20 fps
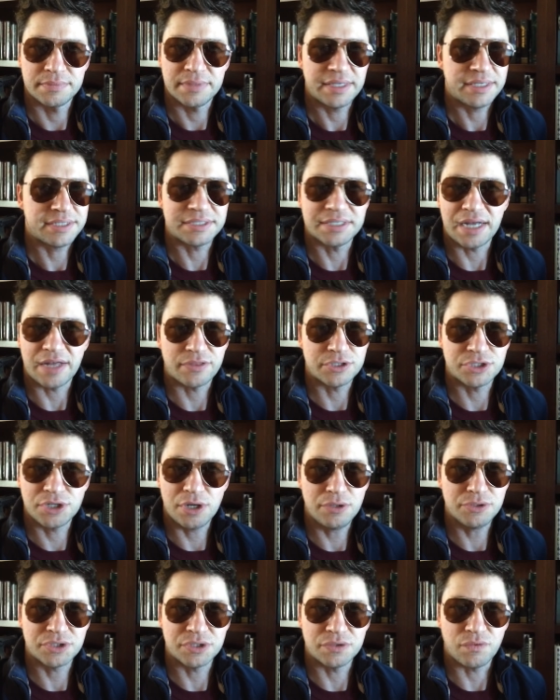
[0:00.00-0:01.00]
He's not the
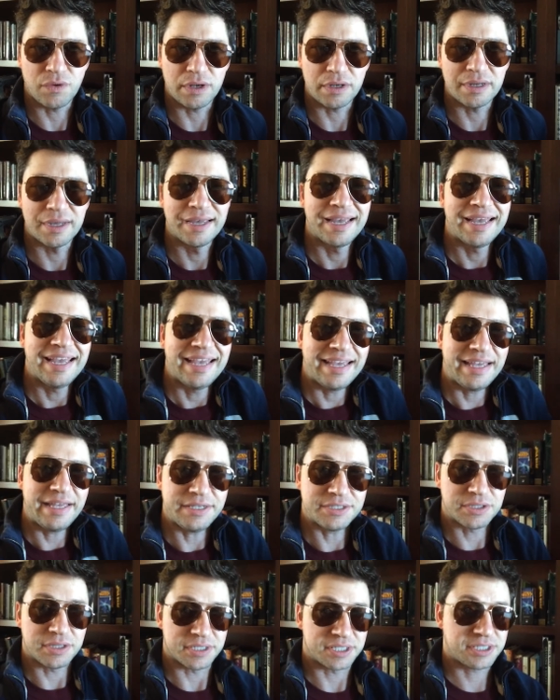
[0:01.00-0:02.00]
chosen one.
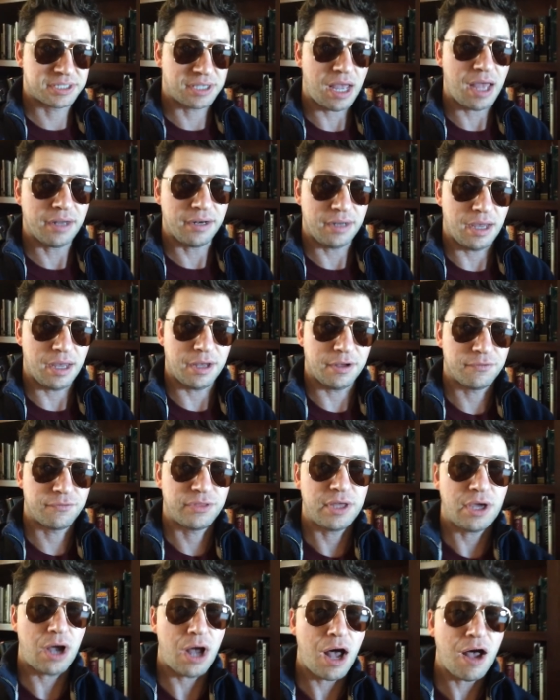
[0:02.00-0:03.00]
He's the son of,
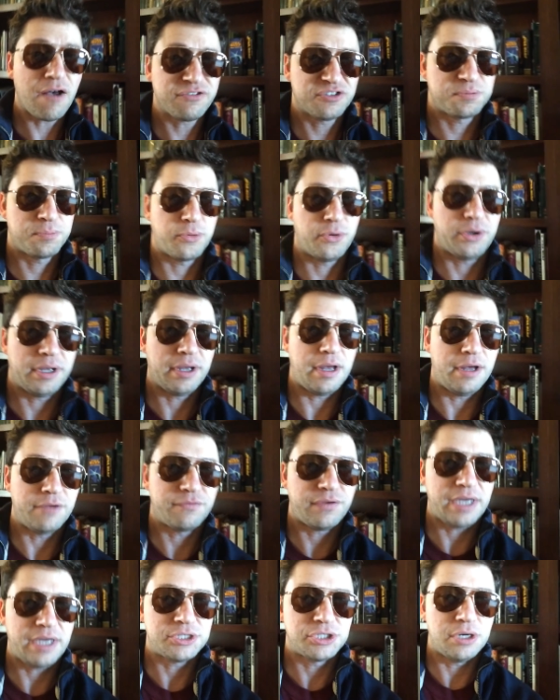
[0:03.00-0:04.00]
the offspring
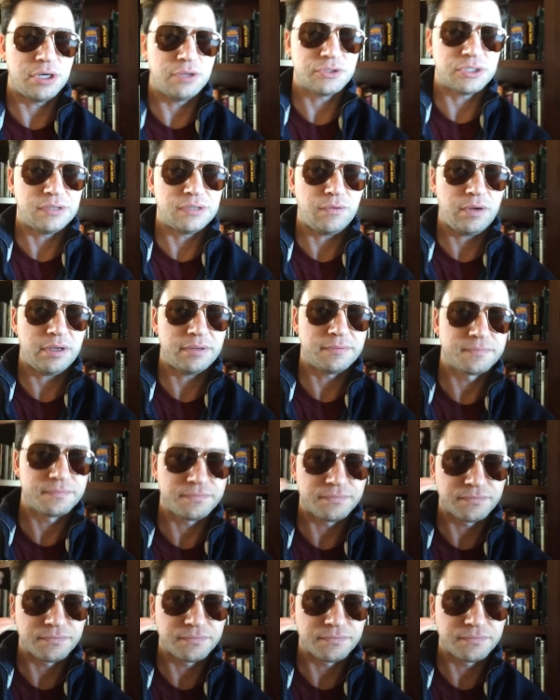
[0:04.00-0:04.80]
of a chosen one.